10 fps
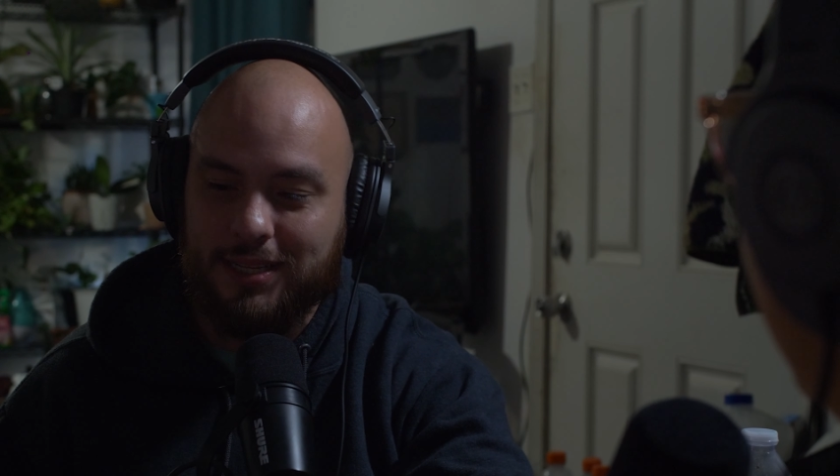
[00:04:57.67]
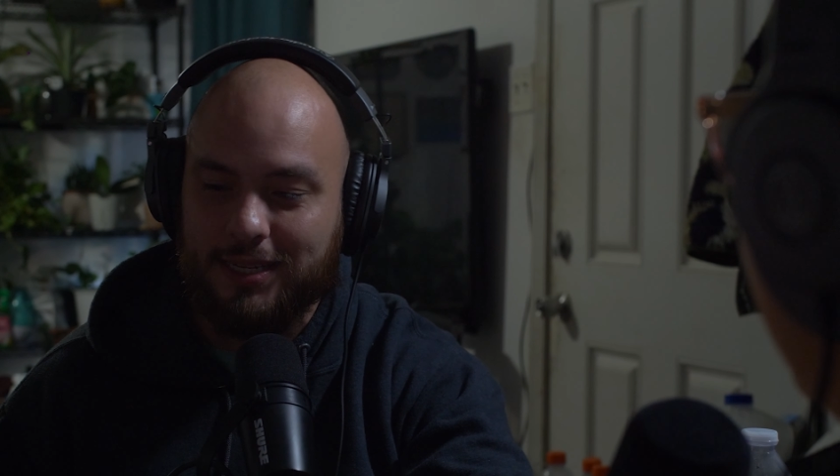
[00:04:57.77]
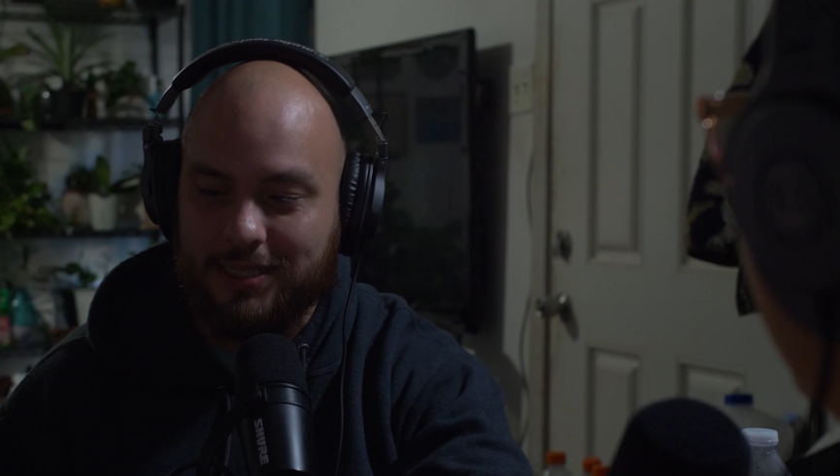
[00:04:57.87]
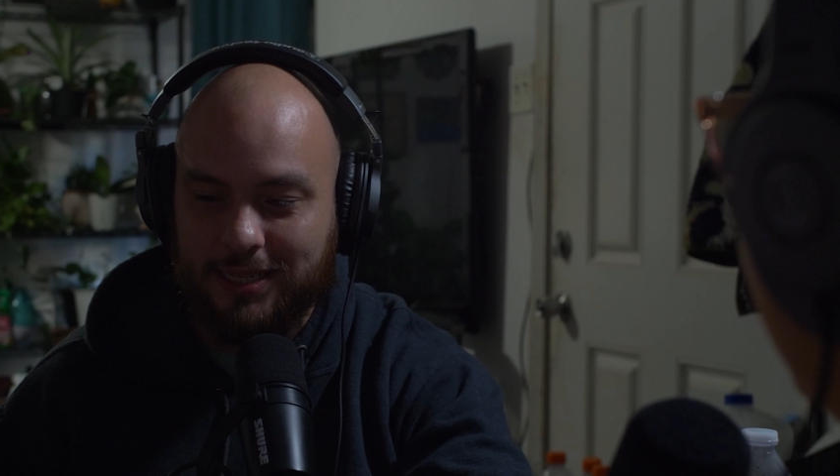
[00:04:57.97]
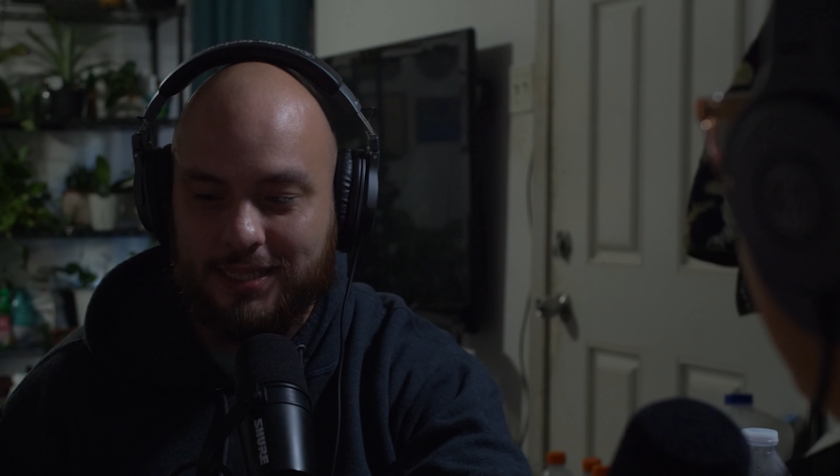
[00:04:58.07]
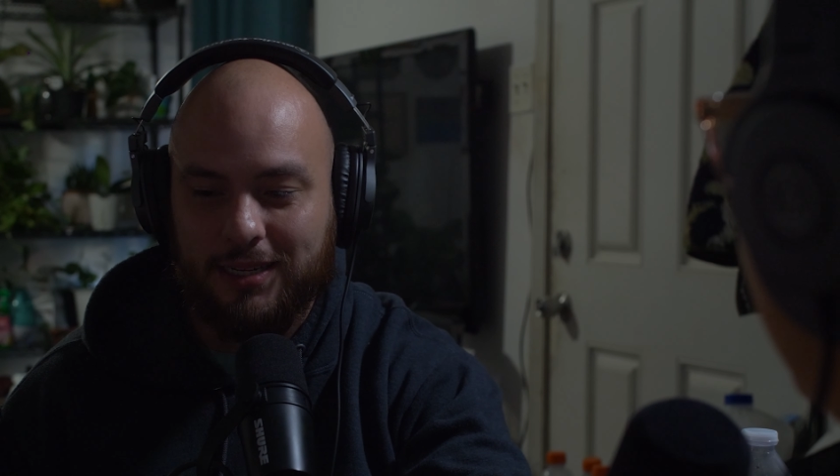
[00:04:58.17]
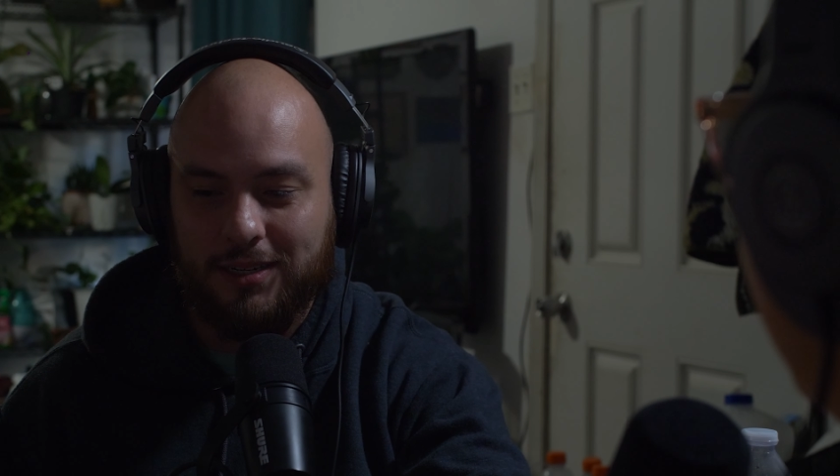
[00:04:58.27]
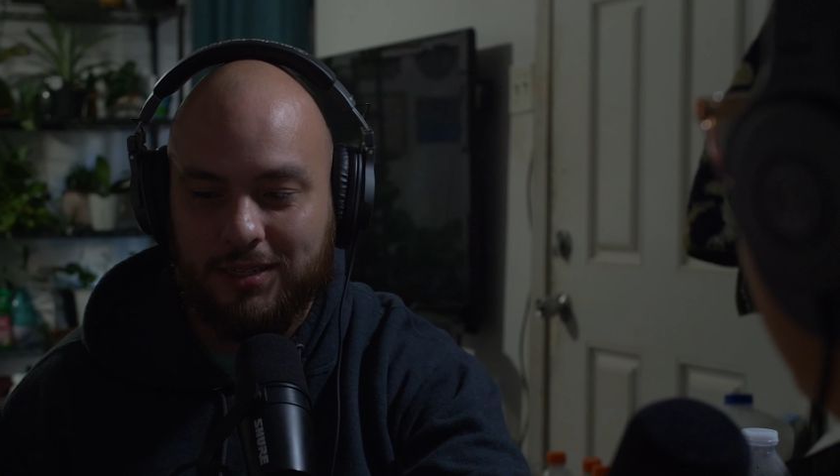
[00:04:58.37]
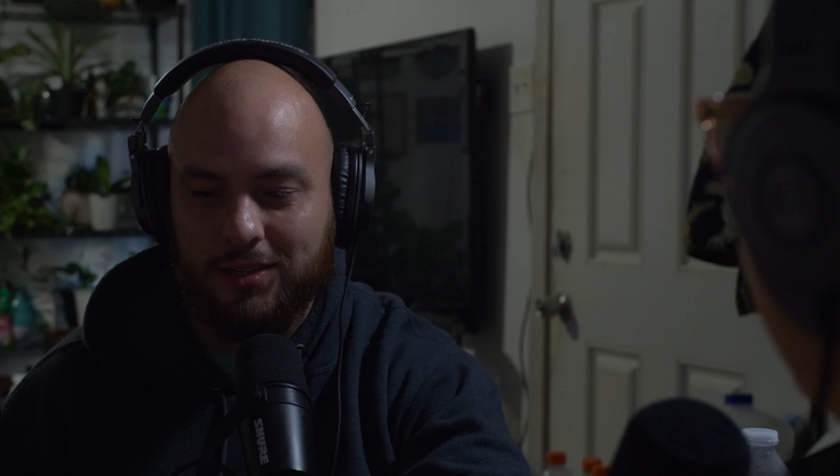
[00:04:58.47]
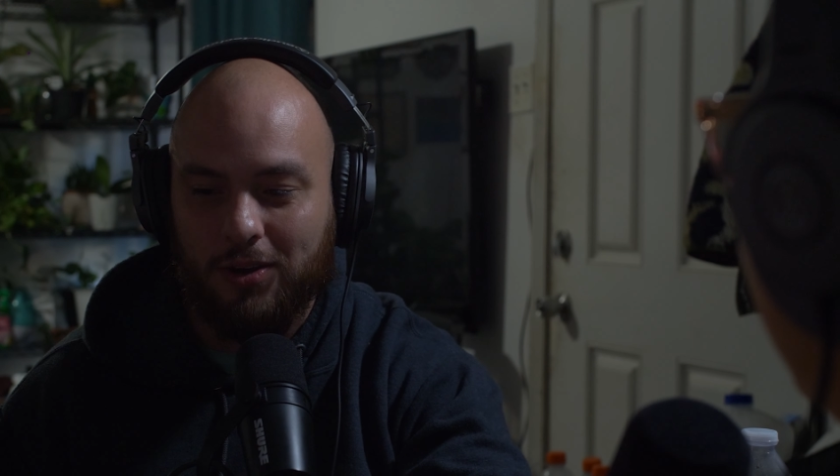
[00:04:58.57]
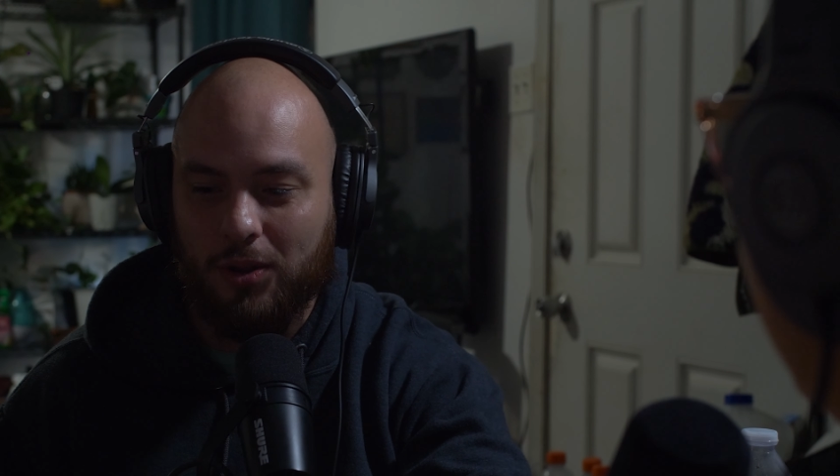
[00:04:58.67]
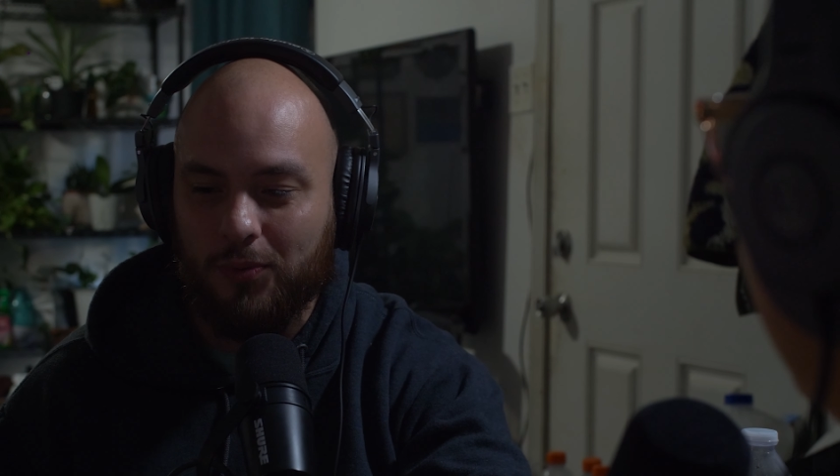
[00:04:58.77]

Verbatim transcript: was like 16 years old.